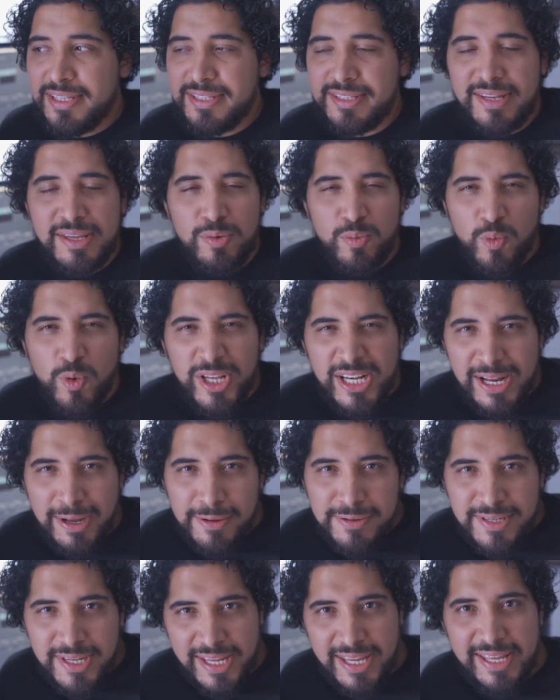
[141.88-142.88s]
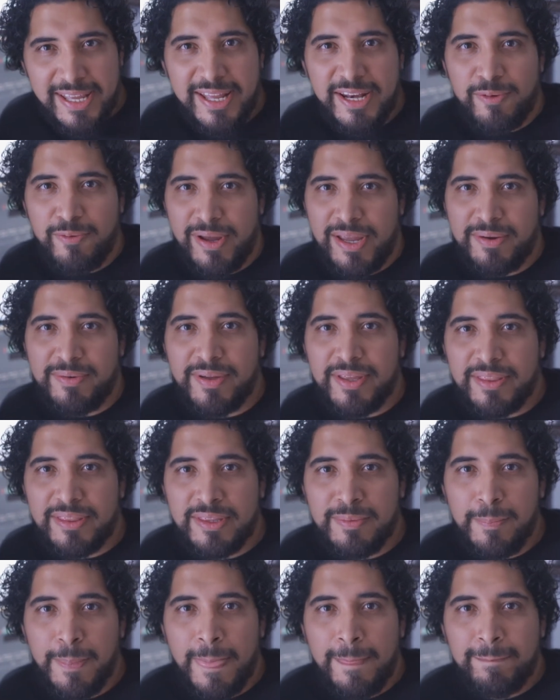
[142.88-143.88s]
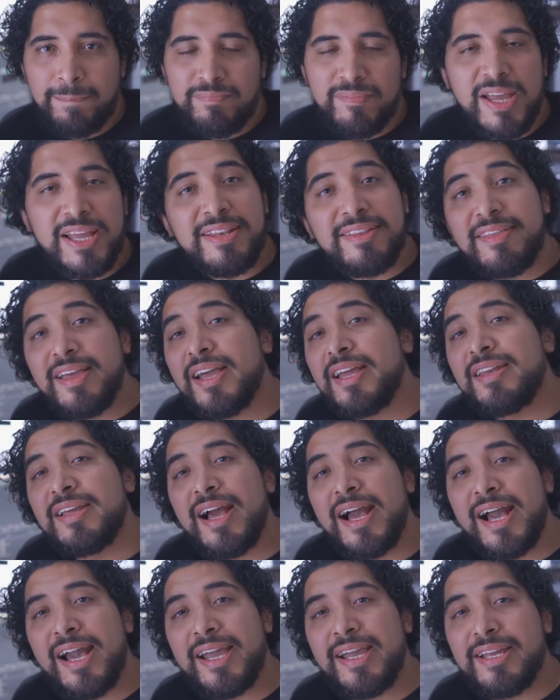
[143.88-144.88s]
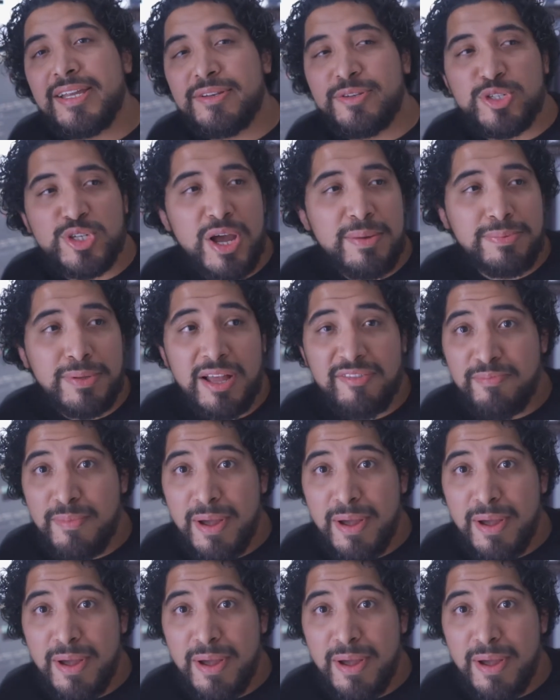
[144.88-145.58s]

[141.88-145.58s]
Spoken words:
seeing what else I can get away with. And then I chopped off